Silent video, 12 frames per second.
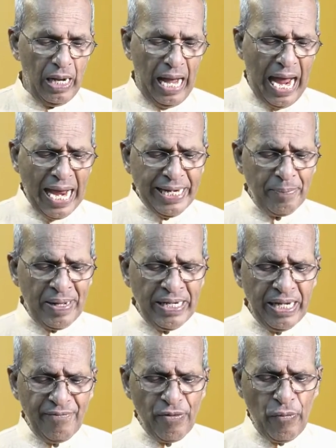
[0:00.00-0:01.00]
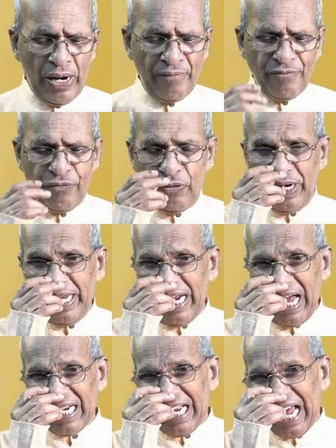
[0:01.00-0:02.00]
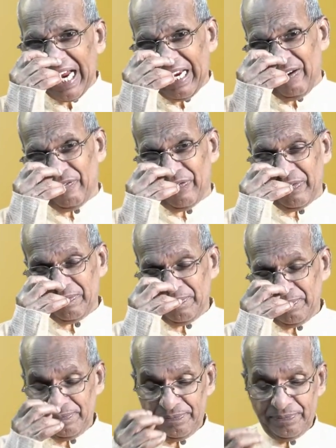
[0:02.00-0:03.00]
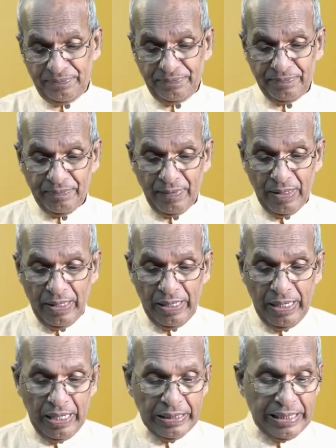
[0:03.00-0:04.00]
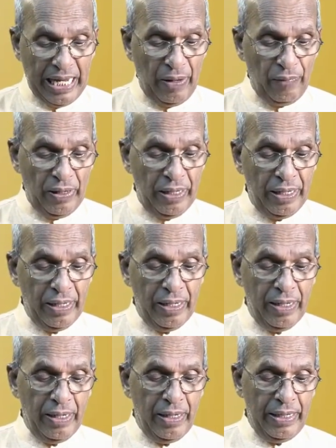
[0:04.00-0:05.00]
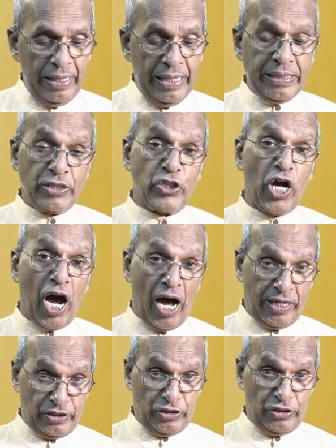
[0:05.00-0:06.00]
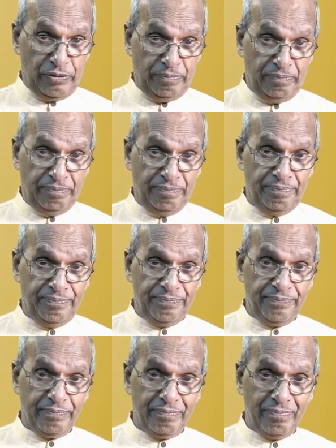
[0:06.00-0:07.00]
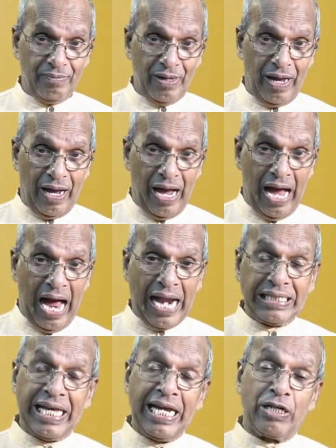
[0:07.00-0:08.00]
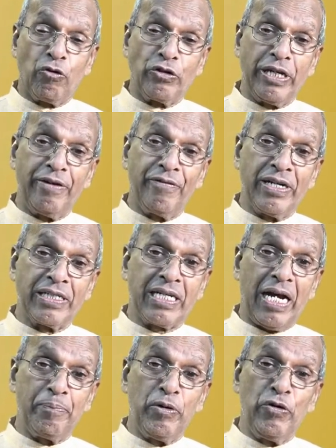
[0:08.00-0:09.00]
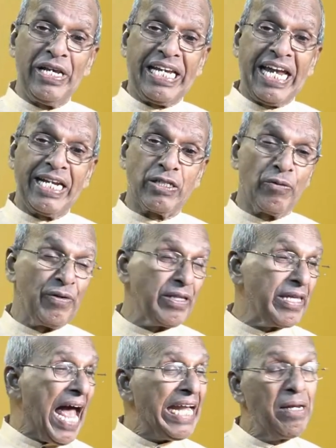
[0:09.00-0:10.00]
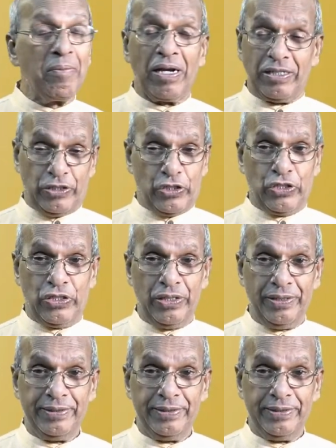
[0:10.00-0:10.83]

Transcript: Adam and Eve were fully alive. They were in charge, and they could even communicate with the animals.